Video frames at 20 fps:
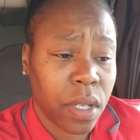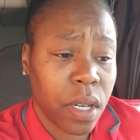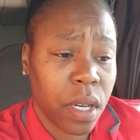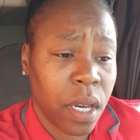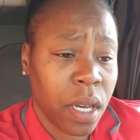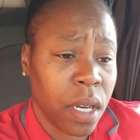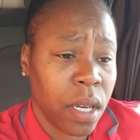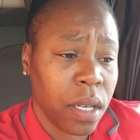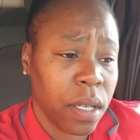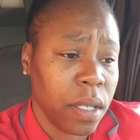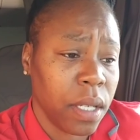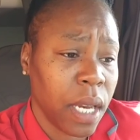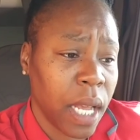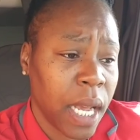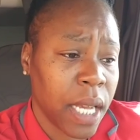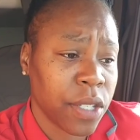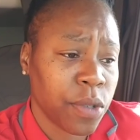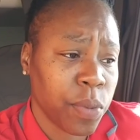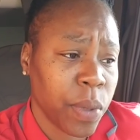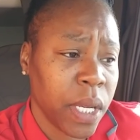
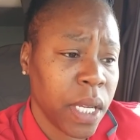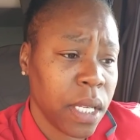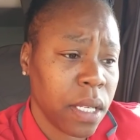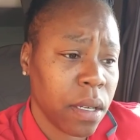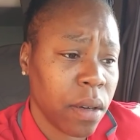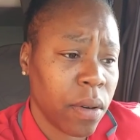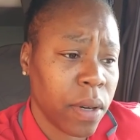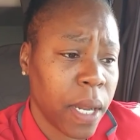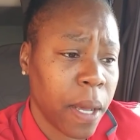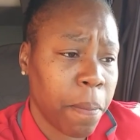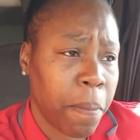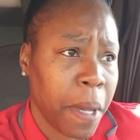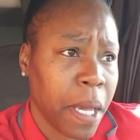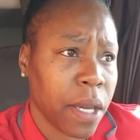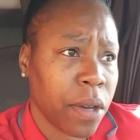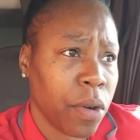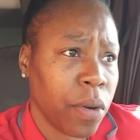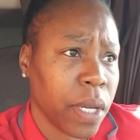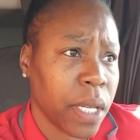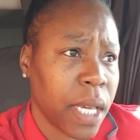Last week on that
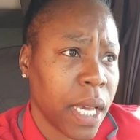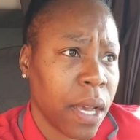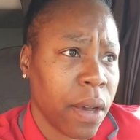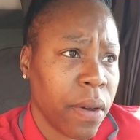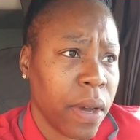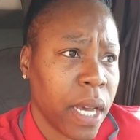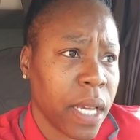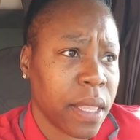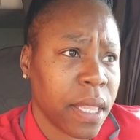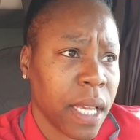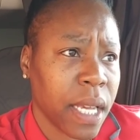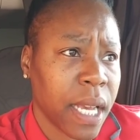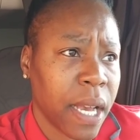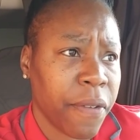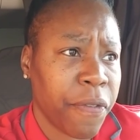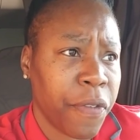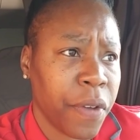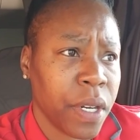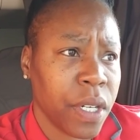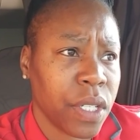Petco account, I think
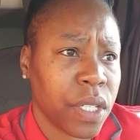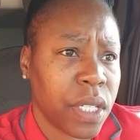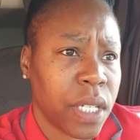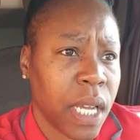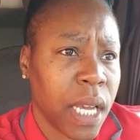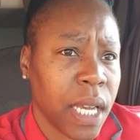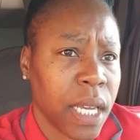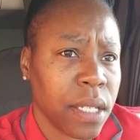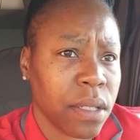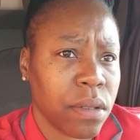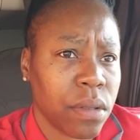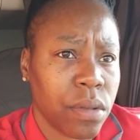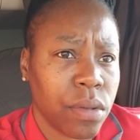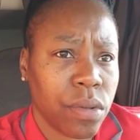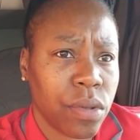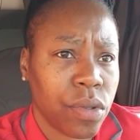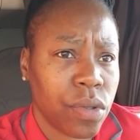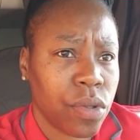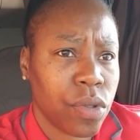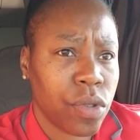I finished at
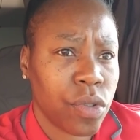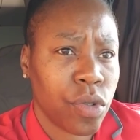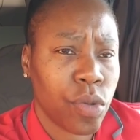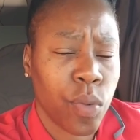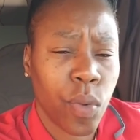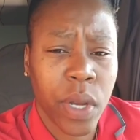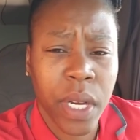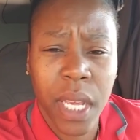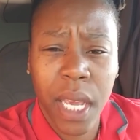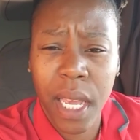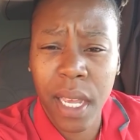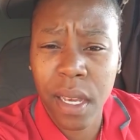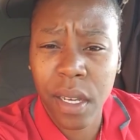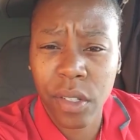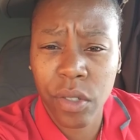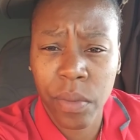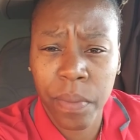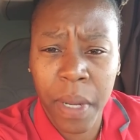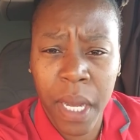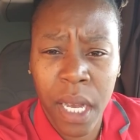
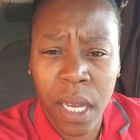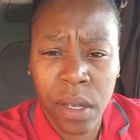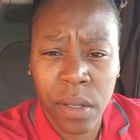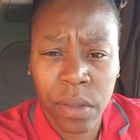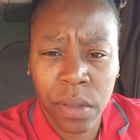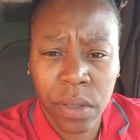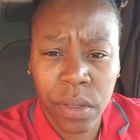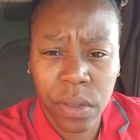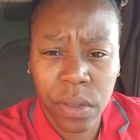2,800 miles.